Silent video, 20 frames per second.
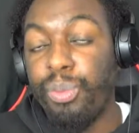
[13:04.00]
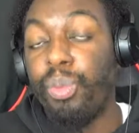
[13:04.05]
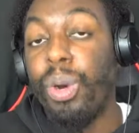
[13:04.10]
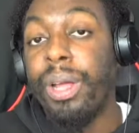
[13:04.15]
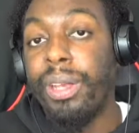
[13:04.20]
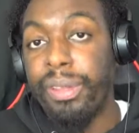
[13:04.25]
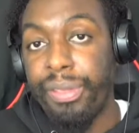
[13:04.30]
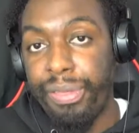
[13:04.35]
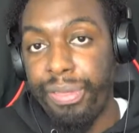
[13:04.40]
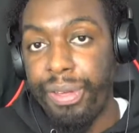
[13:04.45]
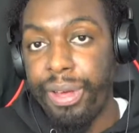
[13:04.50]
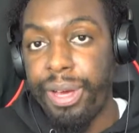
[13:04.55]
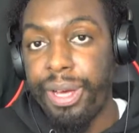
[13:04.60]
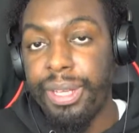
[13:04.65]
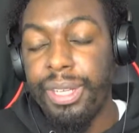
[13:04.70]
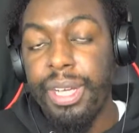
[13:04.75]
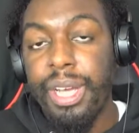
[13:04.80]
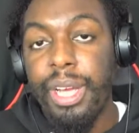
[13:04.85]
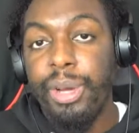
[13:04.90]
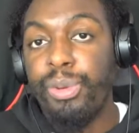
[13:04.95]
Won the
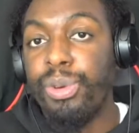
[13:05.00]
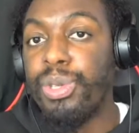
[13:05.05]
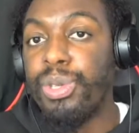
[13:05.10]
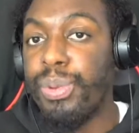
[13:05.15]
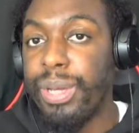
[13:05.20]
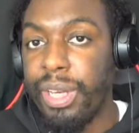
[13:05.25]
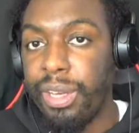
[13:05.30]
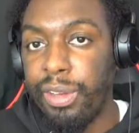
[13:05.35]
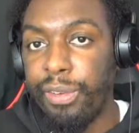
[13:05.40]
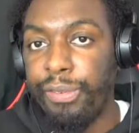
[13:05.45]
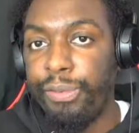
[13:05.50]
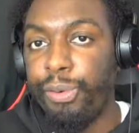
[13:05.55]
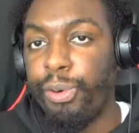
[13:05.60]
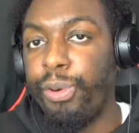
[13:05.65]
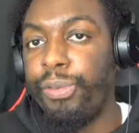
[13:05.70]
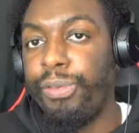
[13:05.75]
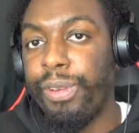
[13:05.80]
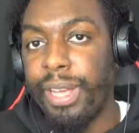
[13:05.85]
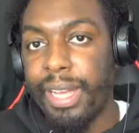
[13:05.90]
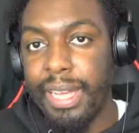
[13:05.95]
third, was winning the
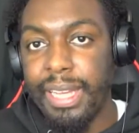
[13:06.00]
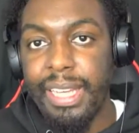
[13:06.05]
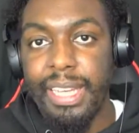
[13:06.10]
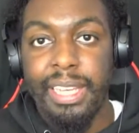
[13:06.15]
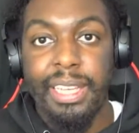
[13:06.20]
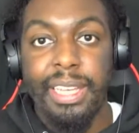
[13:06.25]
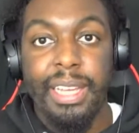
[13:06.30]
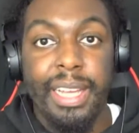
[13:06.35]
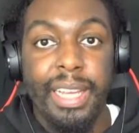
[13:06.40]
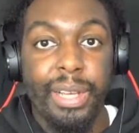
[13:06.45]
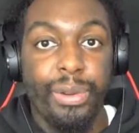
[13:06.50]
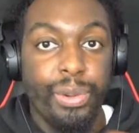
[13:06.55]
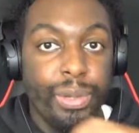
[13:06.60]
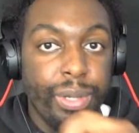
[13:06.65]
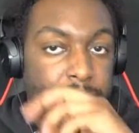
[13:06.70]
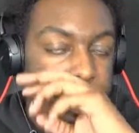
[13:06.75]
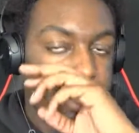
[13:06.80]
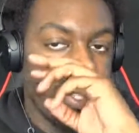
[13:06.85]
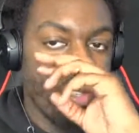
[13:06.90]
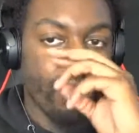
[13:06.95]
fourth, and then did the illegal
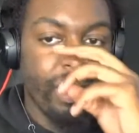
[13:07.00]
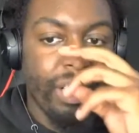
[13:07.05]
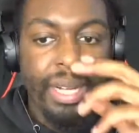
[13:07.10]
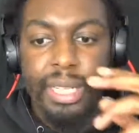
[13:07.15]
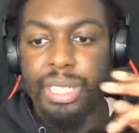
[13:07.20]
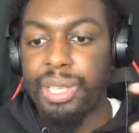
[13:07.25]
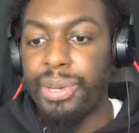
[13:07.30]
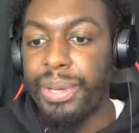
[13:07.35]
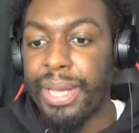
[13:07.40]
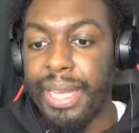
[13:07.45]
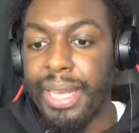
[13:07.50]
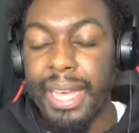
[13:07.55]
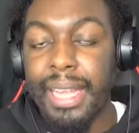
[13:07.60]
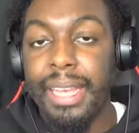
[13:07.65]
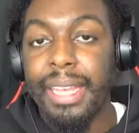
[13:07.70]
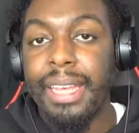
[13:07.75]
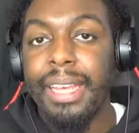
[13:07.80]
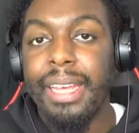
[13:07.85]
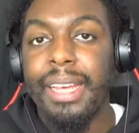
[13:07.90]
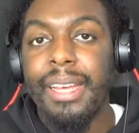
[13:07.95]
knee strike. So
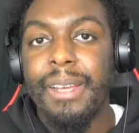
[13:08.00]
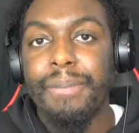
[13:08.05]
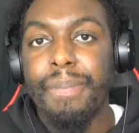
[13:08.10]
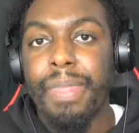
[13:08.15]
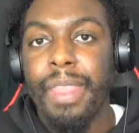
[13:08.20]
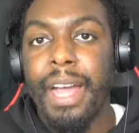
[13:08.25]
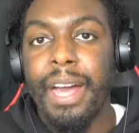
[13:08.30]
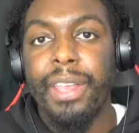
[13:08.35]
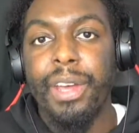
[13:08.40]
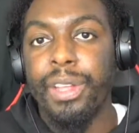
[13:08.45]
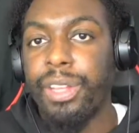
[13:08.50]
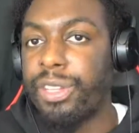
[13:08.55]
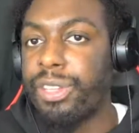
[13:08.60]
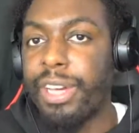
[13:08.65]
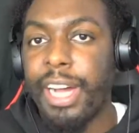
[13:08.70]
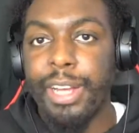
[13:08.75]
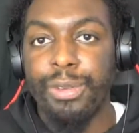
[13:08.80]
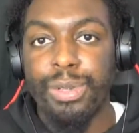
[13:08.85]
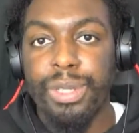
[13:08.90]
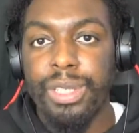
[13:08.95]
again, I know the
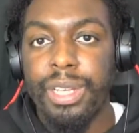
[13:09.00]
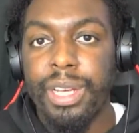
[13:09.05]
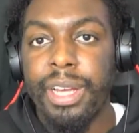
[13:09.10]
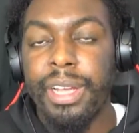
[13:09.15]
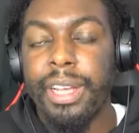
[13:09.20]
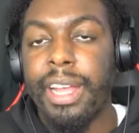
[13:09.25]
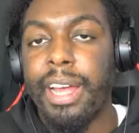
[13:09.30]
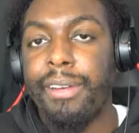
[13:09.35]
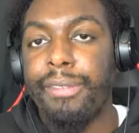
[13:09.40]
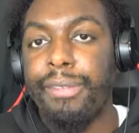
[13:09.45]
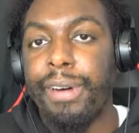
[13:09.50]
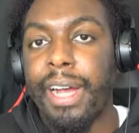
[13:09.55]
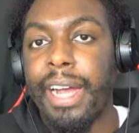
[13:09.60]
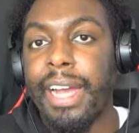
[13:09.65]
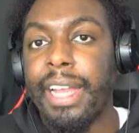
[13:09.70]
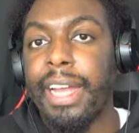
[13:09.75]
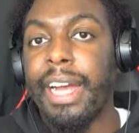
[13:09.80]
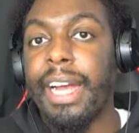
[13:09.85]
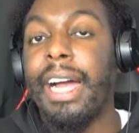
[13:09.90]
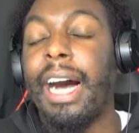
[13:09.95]
tide was turning that
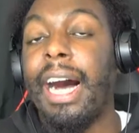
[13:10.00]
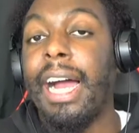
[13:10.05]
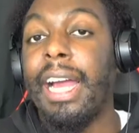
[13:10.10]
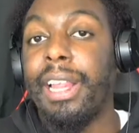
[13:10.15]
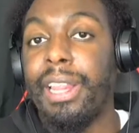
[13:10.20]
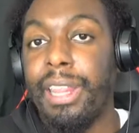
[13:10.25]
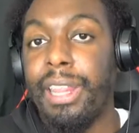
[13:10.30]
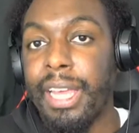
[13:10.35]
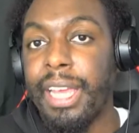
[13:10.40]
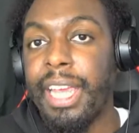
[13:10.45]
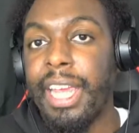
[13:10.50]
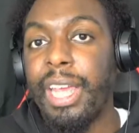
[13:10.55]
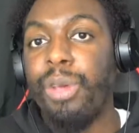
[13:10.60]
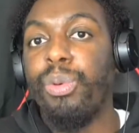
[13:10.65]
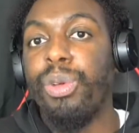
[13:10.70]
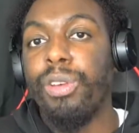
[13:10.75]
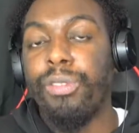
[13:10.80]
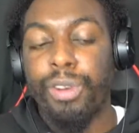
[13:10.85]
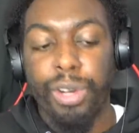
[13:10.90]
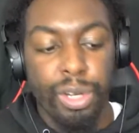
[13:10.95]
fight, and I think he
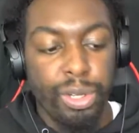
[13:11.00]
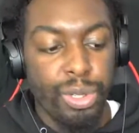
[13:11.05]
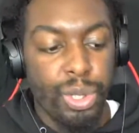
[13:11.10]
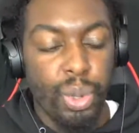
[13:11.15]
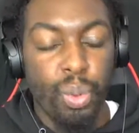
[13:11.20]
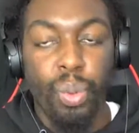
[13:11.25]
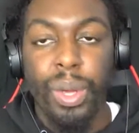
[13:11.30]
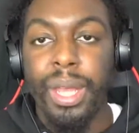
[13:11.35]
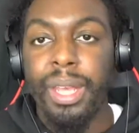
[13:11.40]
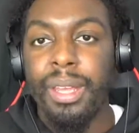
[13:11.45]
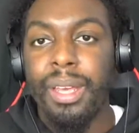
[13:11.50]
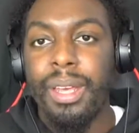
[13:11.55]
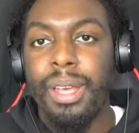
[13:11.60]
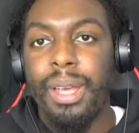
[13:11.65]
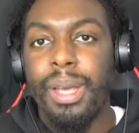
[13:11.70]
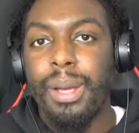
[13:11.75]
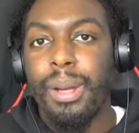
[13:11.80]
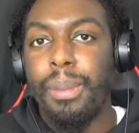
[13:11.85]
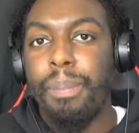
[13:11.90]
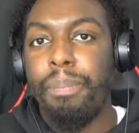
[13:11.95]
would have gone on to win,
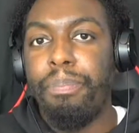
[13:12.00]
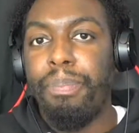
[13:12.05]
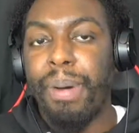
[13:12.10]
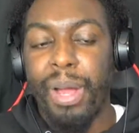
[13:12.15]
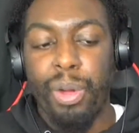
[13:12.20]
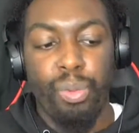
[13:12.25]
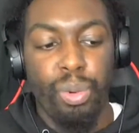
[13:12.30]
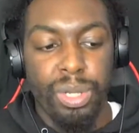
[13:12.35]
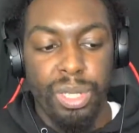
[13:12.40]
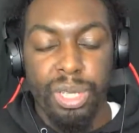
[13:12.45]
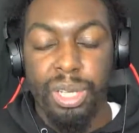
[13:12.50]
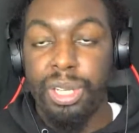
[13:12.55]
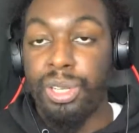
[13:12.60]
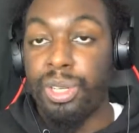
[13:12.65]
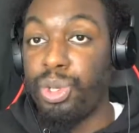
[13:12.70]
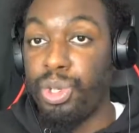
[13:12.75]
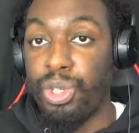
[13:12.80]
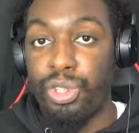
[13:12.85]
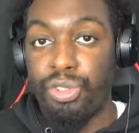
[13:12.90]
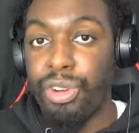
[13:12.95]
but it wasn't the
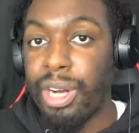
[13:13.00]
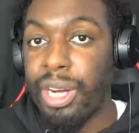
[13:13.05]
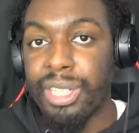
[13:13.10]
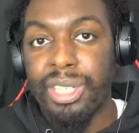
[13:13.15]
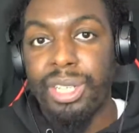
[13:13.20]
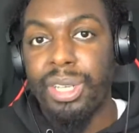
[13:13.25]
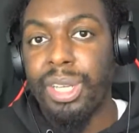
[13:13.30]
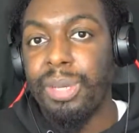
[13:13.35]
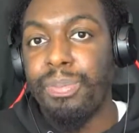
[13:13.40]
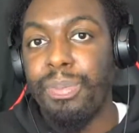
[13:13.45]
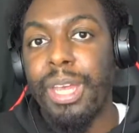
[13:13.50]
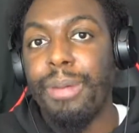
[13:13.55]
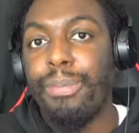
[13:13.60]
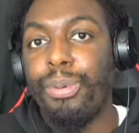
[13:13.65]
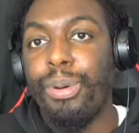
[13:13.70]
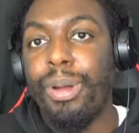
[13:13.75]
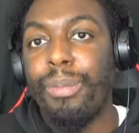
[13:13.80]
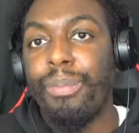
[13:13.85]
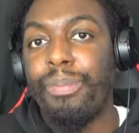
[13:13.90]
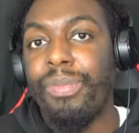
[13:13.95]
destruction
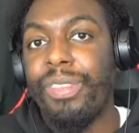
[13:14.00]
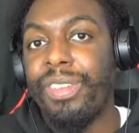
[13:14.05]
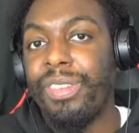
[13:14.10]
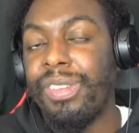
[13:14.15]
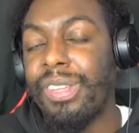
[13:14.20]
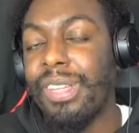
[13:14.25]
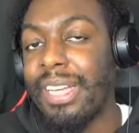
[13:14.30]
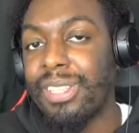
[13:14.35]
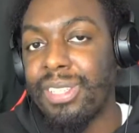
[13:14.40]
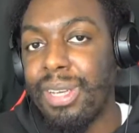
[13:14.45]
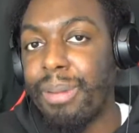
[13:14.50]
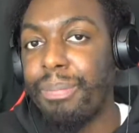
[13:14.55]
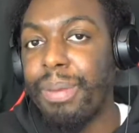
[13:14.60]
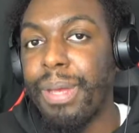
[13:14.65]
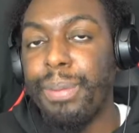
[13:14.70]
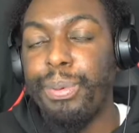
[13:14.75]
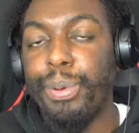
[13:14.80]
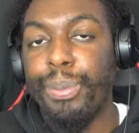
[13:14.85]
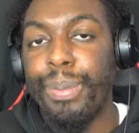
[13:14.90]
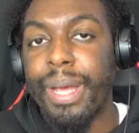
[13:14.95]
that some
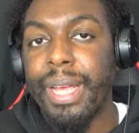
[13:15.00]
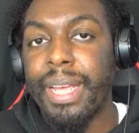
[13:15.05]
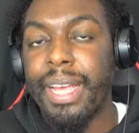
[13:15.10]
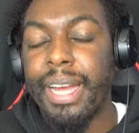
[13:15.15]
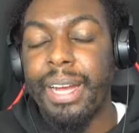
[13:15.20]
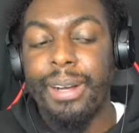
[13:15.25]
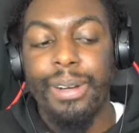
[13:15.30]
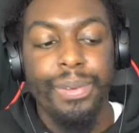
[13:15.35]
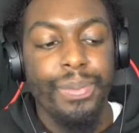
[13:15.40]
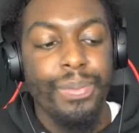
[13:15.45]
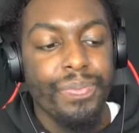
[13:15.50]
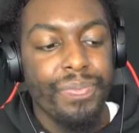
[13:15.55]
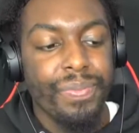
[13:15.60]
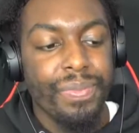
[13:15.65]
people make out.